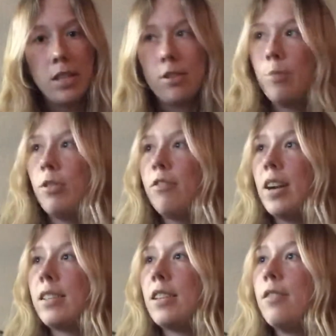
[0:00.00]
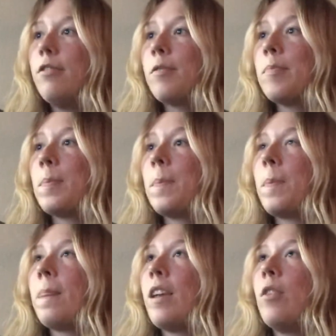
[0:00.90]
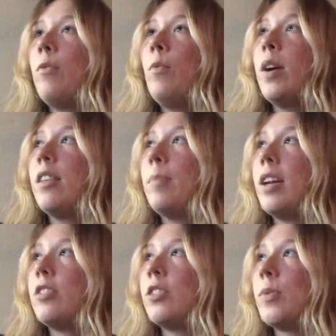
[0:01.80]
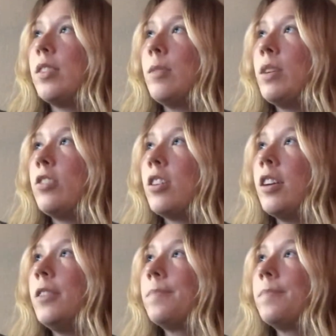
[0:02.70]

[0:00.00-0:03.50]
super effective with patients with dementia.